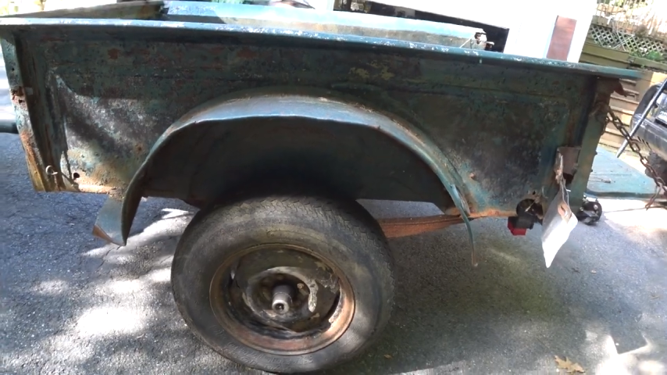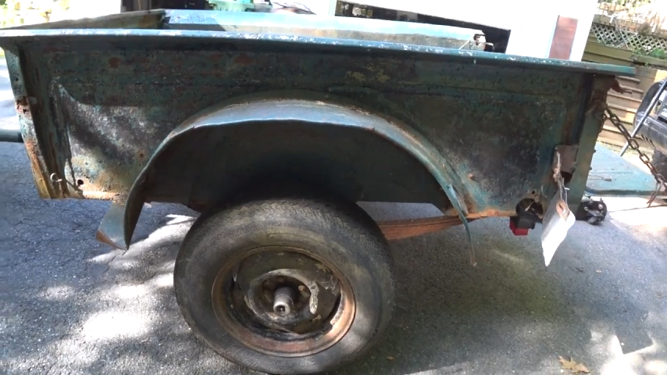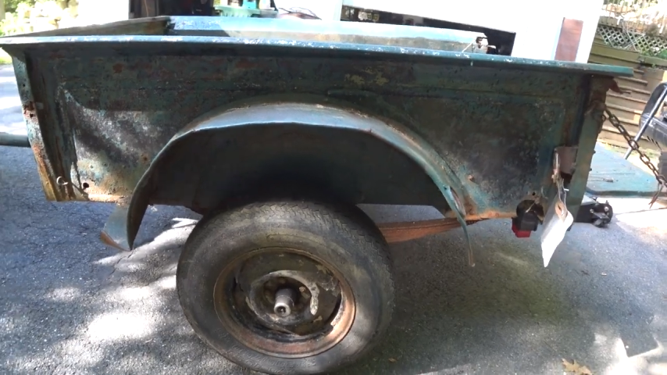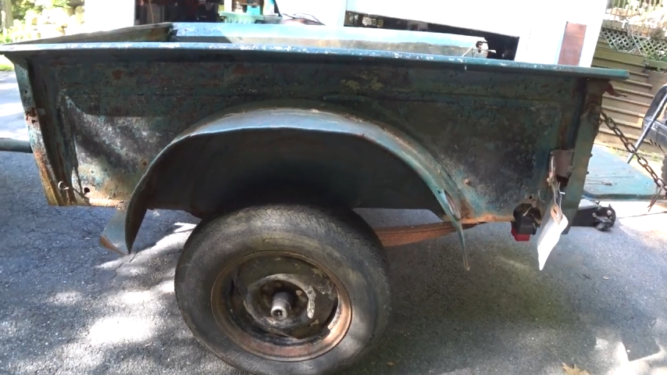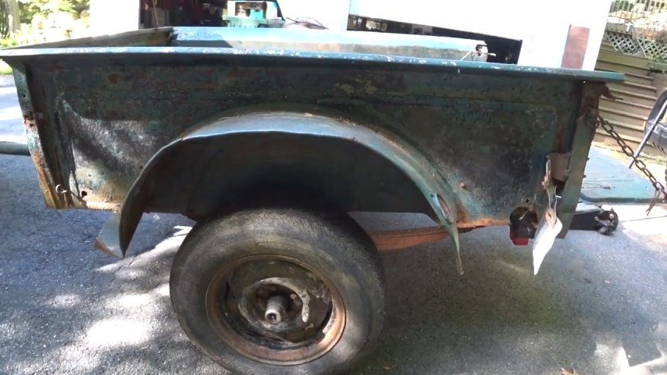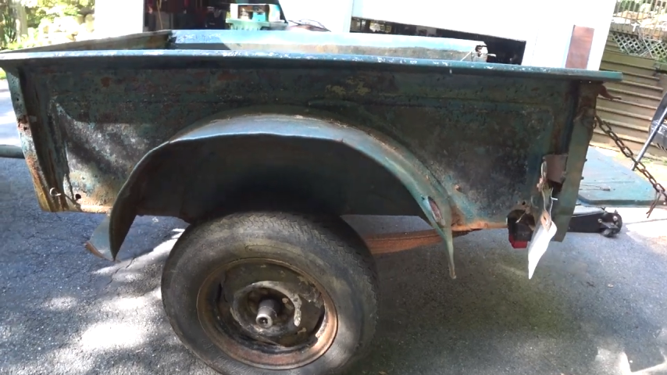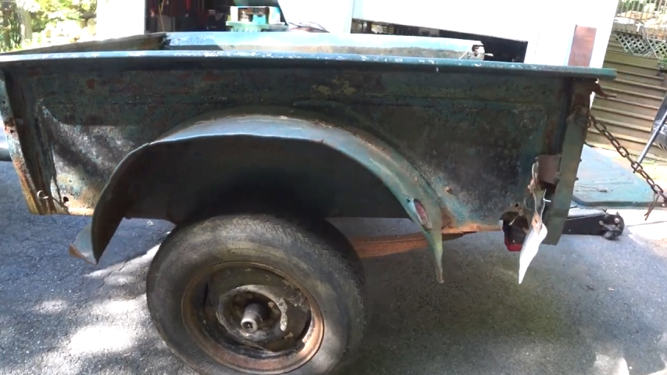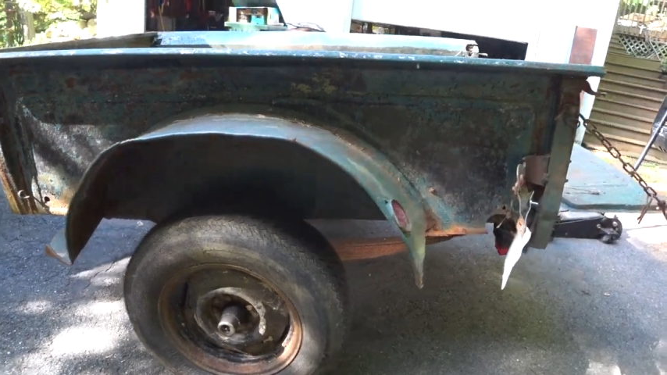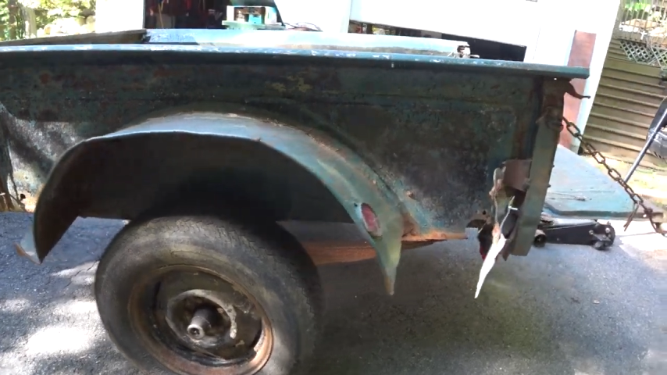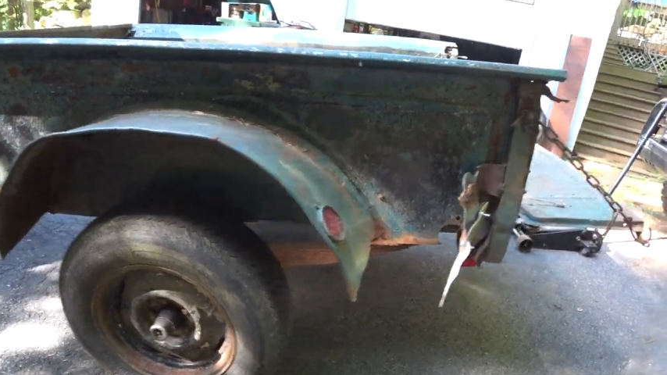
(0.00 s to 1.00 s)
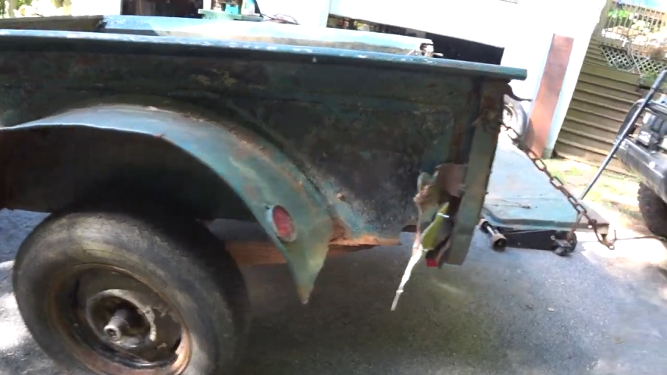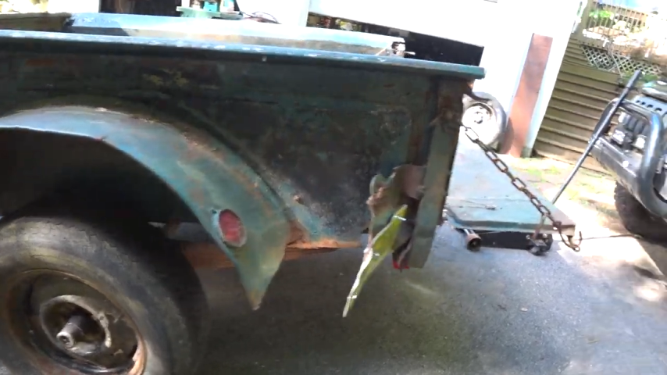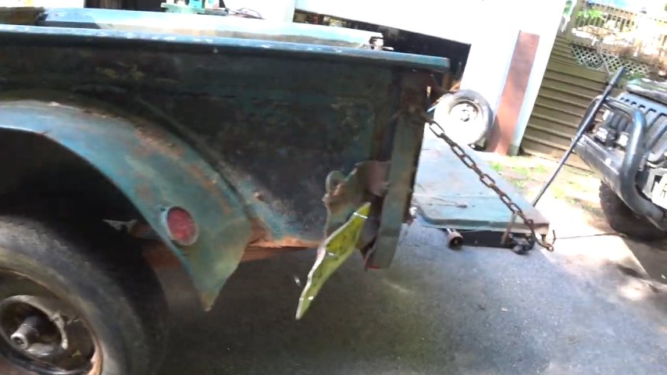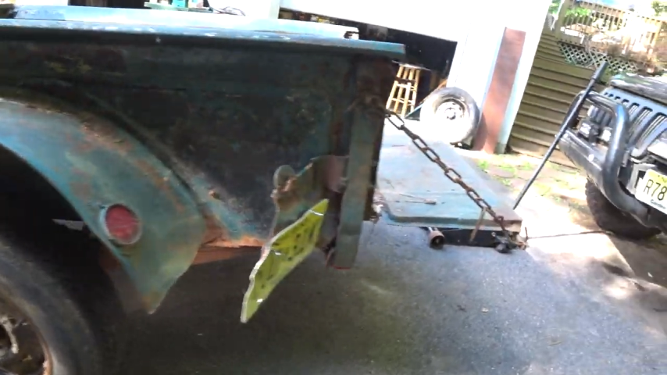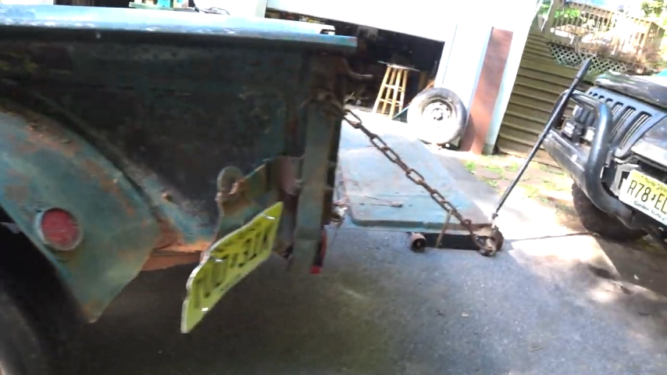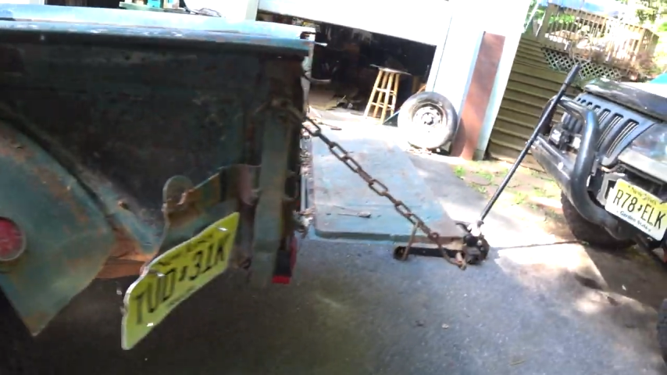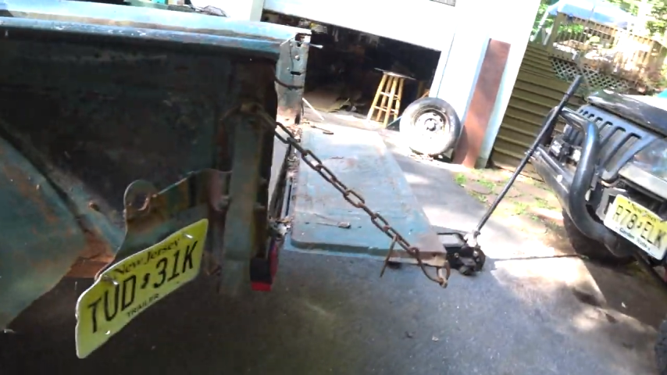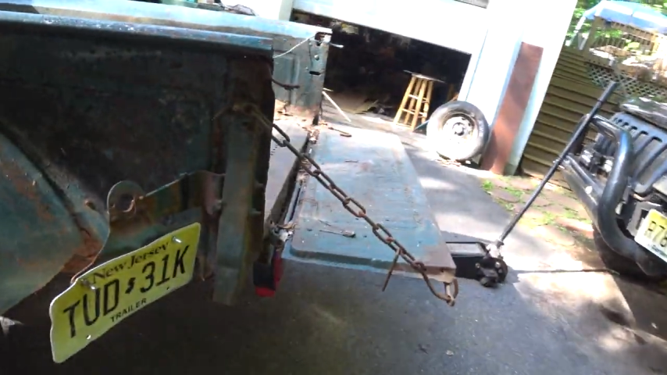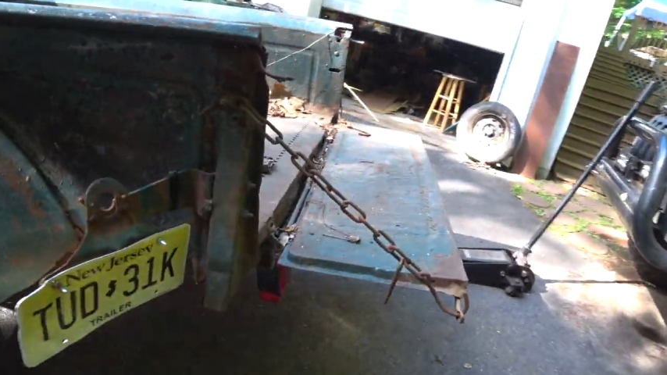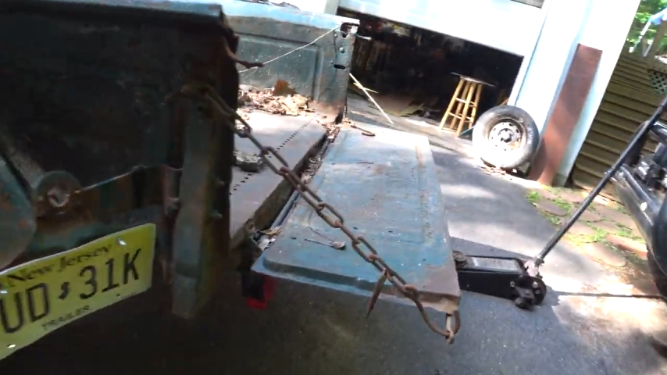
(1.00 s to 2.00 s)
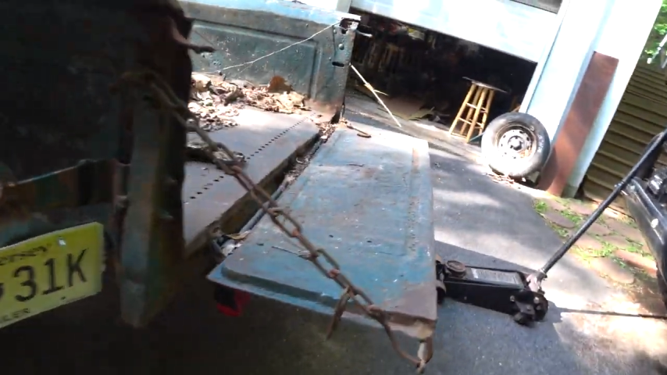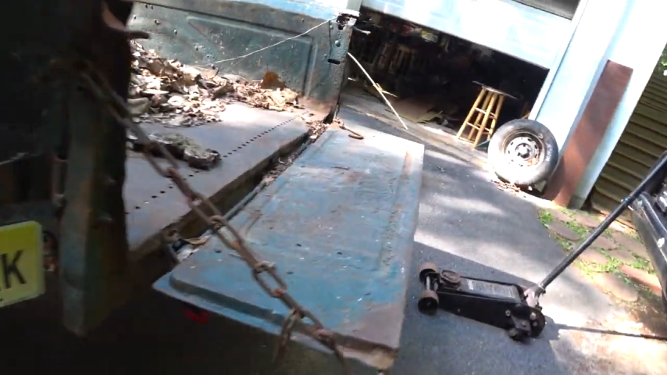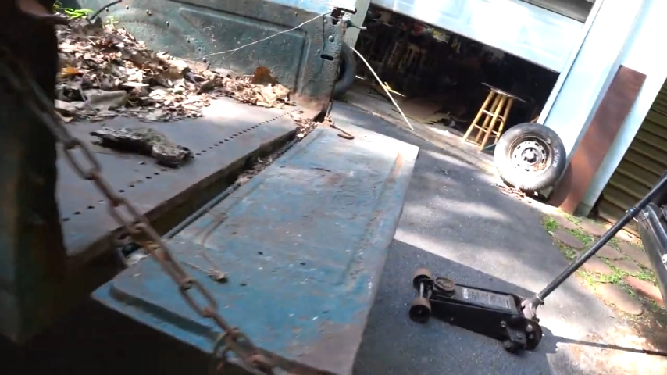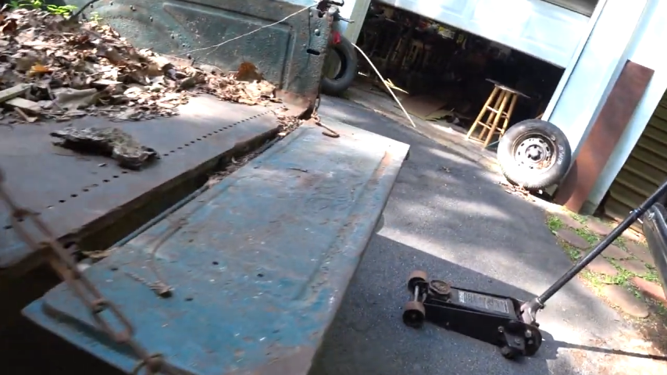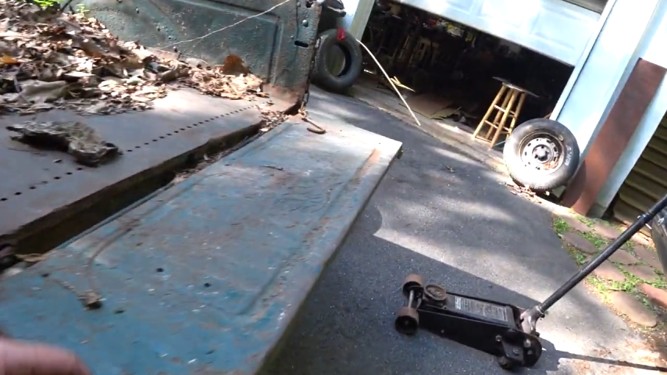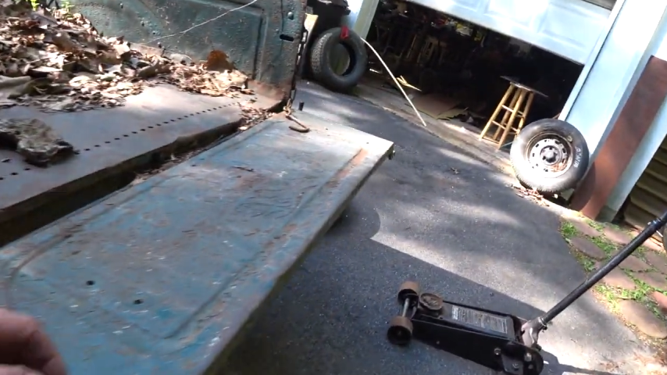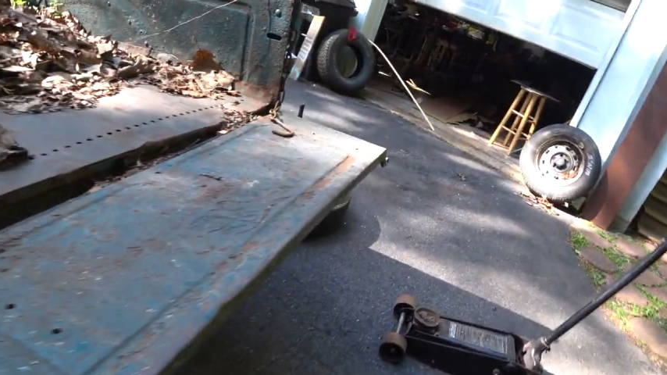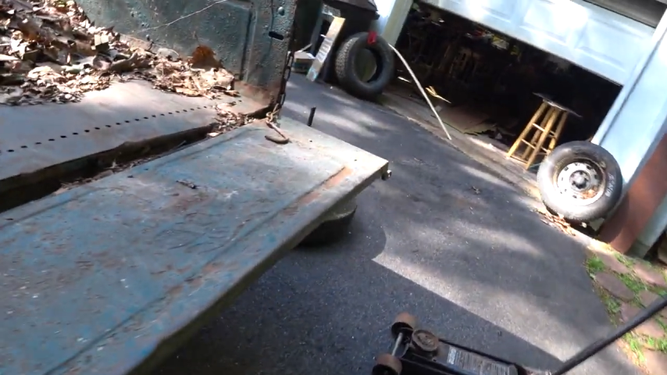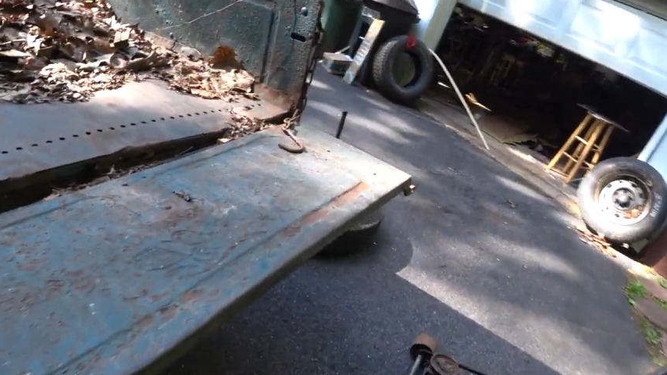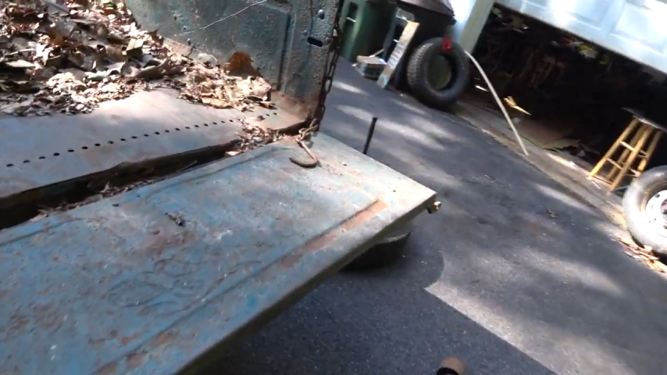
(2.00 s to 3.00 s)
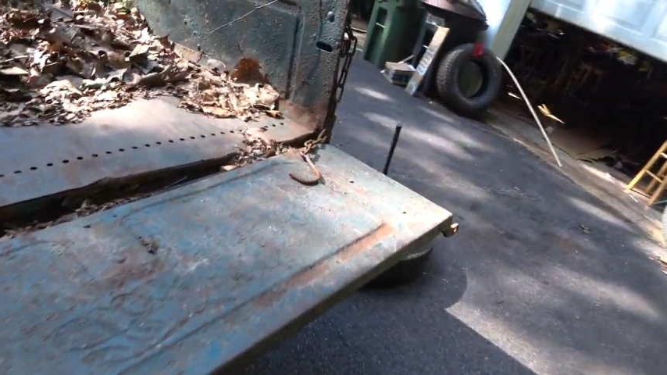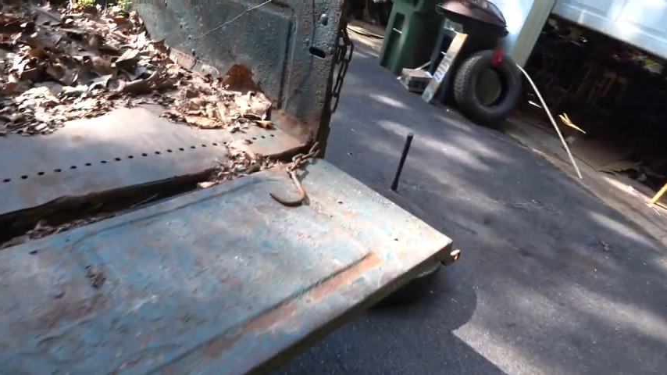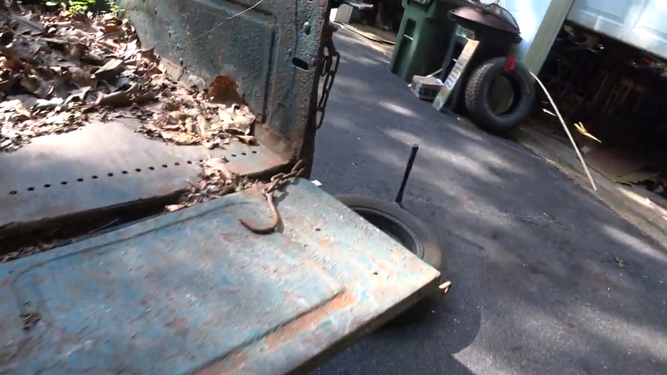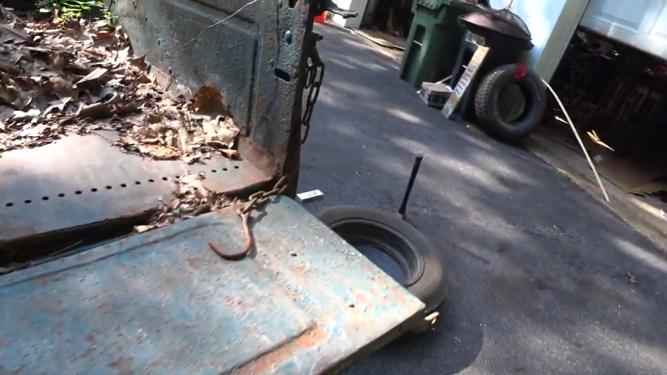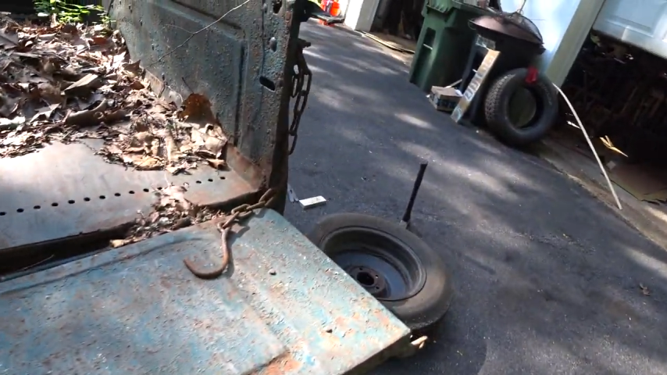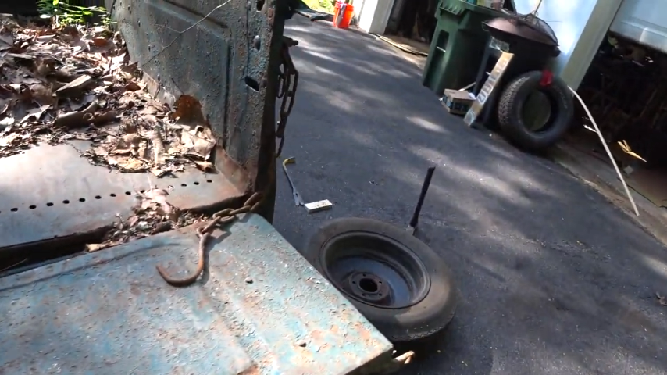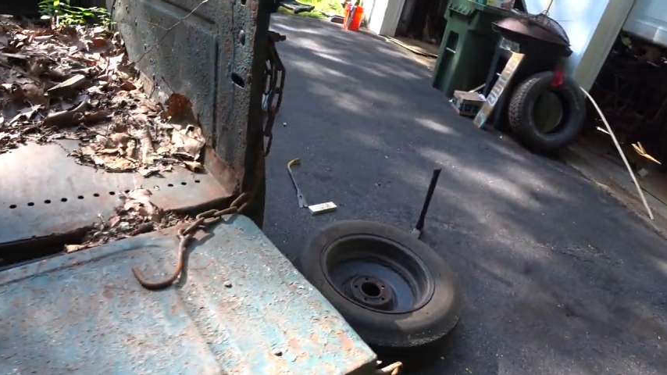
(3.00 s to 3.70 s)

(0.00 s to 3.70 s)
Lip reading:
No face is visible, so there are no lips to read.